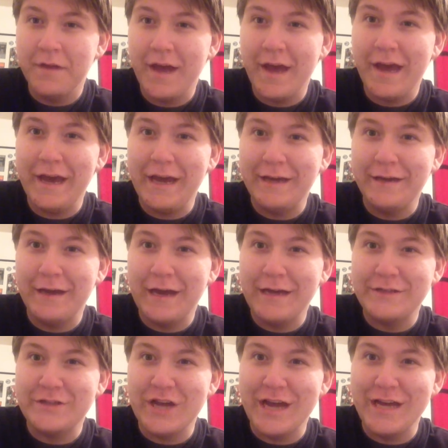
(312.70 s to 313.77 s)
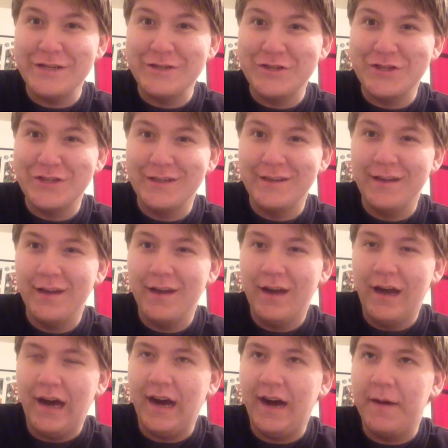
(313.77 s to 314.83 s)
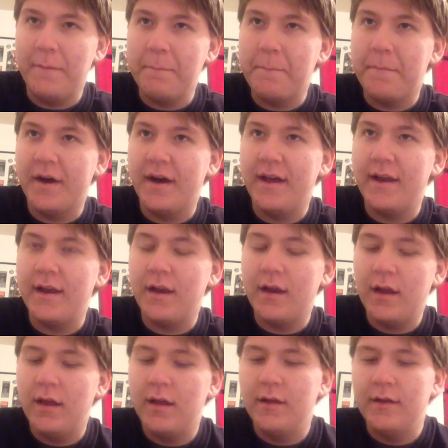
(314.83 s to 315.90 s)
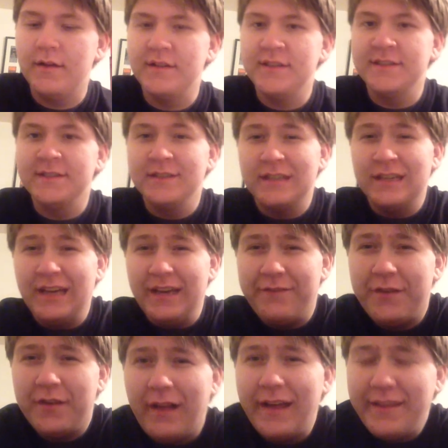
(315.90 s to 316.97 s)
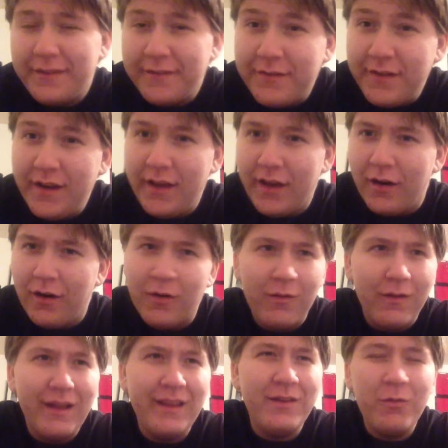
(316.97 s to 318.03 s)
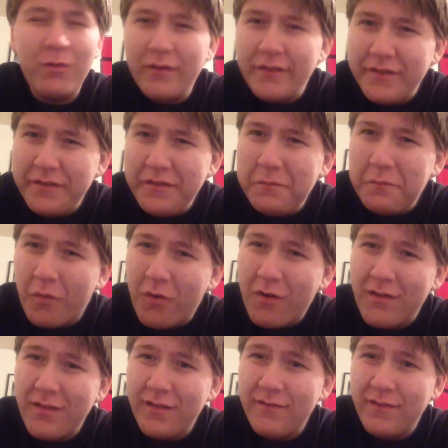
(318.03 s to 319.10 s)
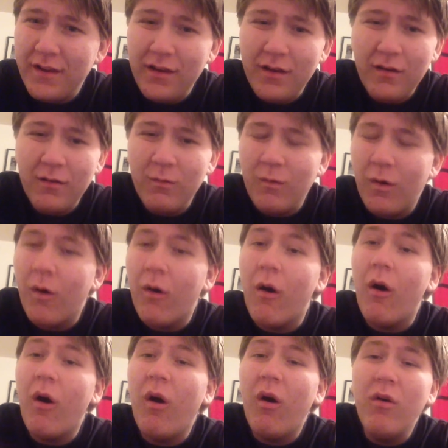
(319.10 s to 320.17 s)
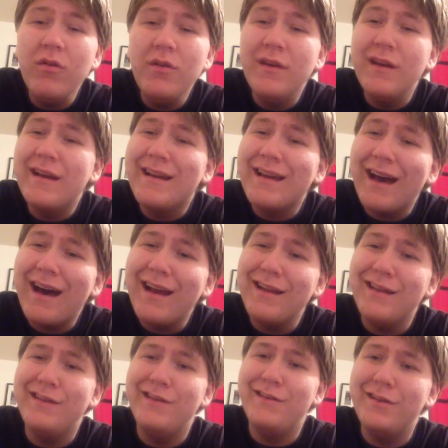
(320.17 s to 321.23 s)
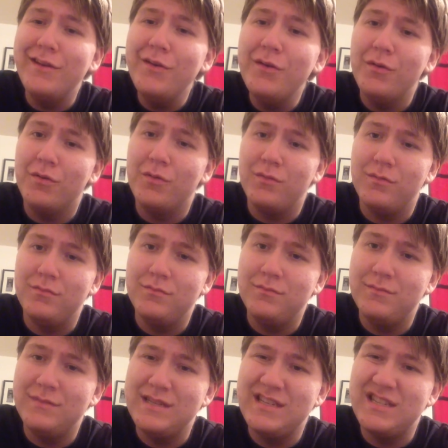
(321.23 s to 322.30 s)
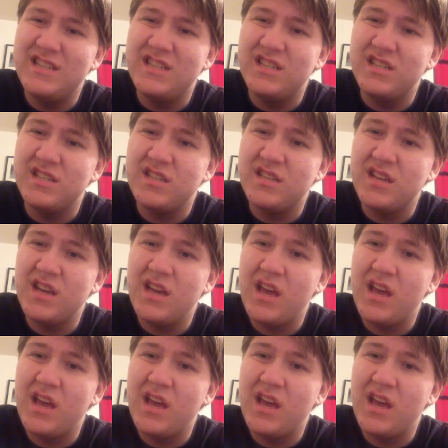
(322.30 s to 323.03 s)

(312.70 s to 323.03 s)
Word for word: Hey, I changed. Um, but if you like the video and you want to see more of the video, all you gotta do is just